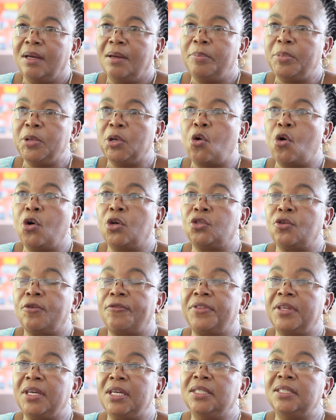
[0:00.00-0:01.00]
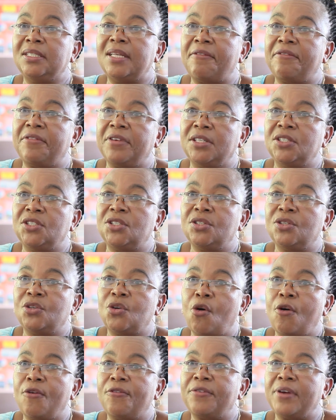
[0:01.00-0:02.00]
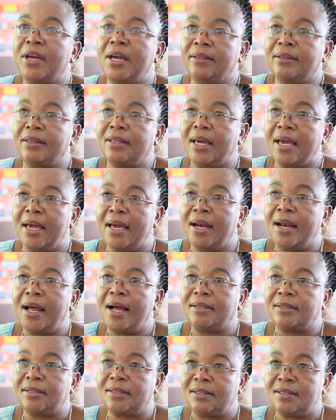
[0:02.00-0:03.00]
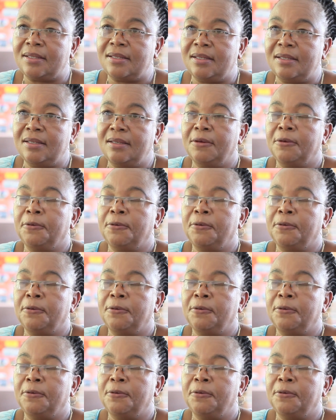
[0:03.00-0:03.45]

Because of the intervention of the L R C,